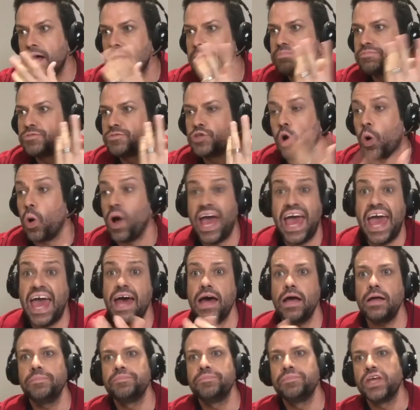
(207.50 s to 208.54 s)
Um, your
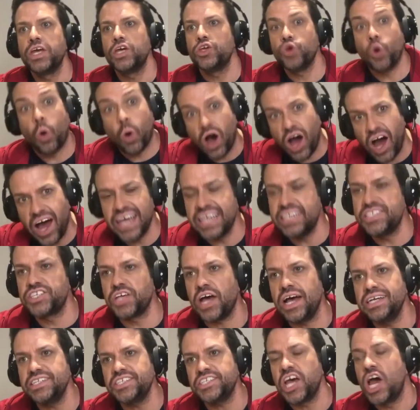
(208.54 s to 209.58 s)
hair, your
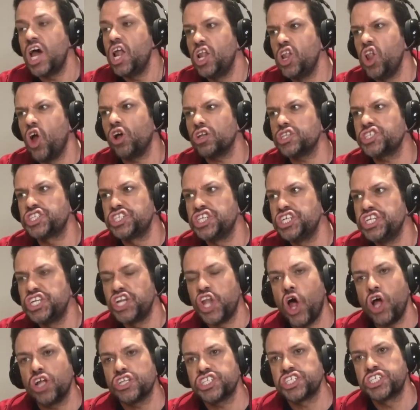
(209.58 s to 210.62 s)
eyesight, lots and
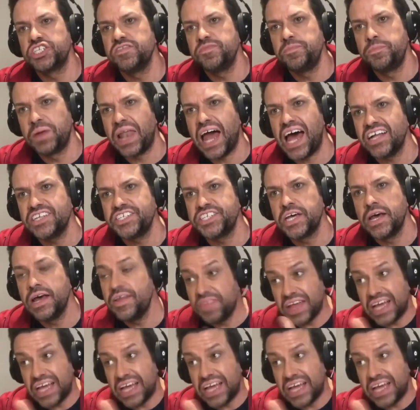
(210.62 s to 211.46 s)
lots of blood.